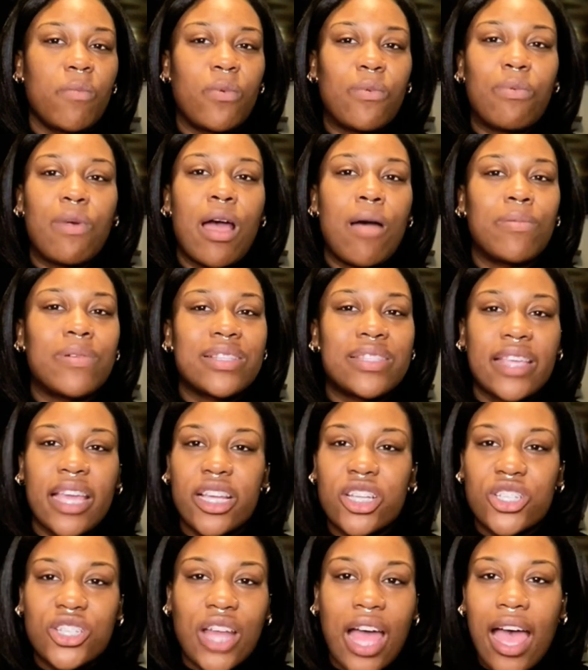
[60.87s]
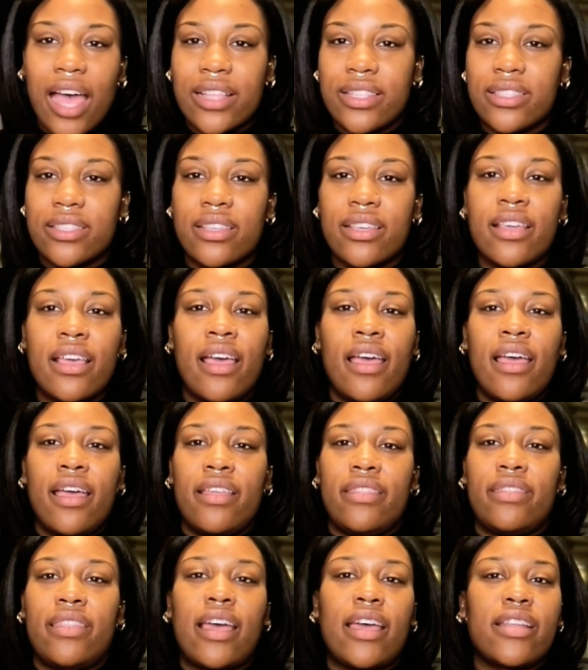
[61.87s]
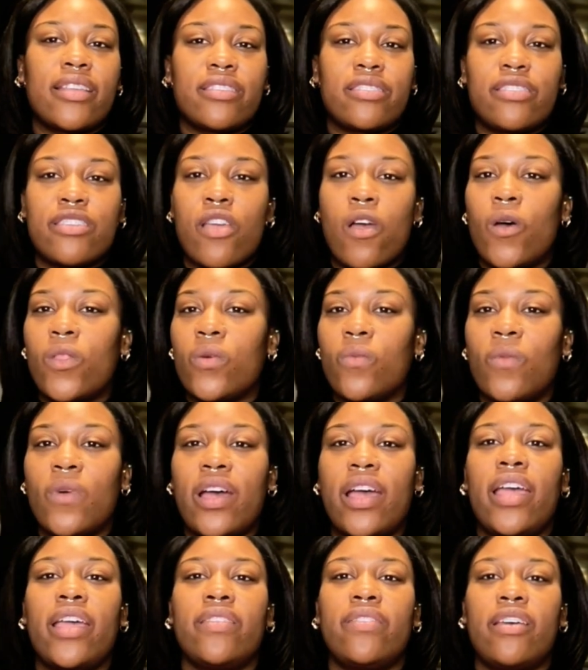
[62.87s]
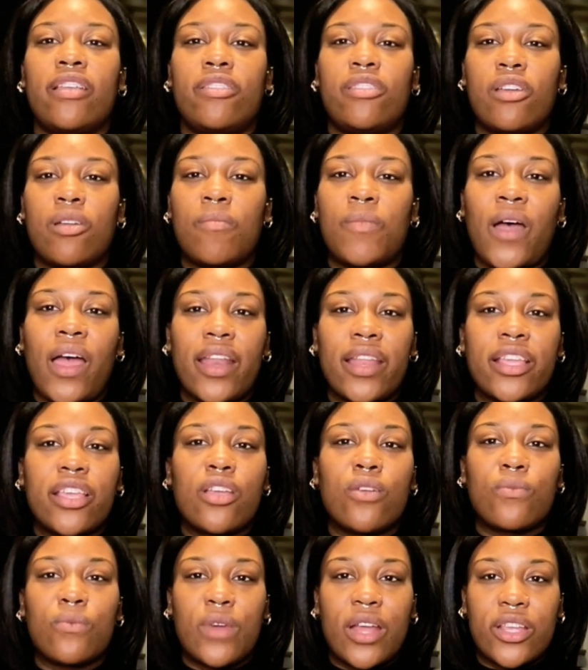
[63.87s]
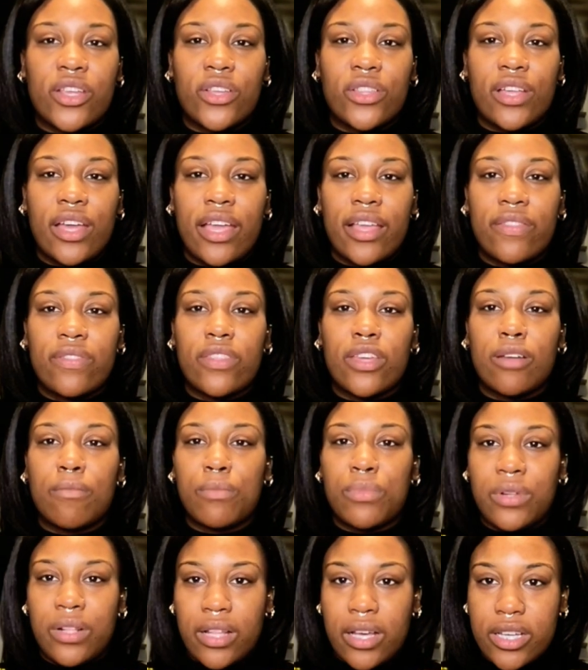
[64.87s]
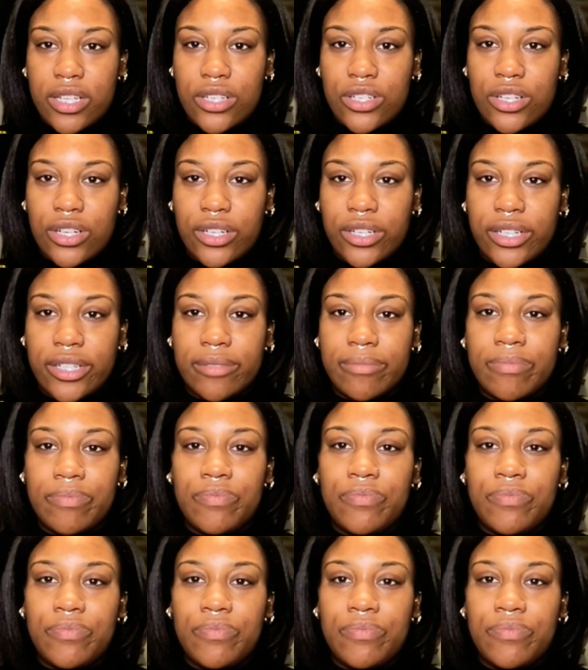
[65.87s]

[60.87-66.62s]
probably take shots. That is the only way that their body can regulate their blood sugar.